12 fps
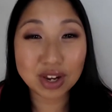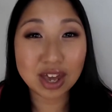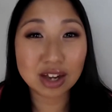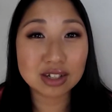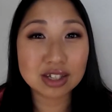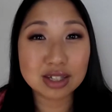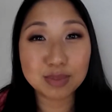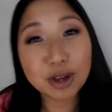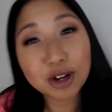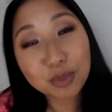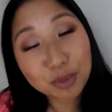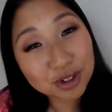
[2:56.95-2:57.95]
to actually spend
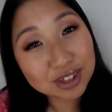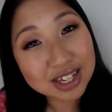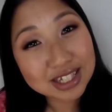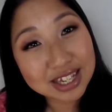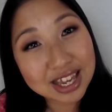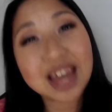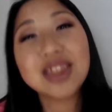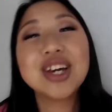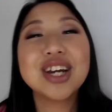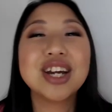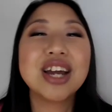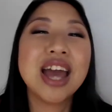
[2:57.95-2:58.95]
our birthday
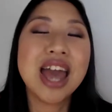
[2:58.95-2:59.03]
together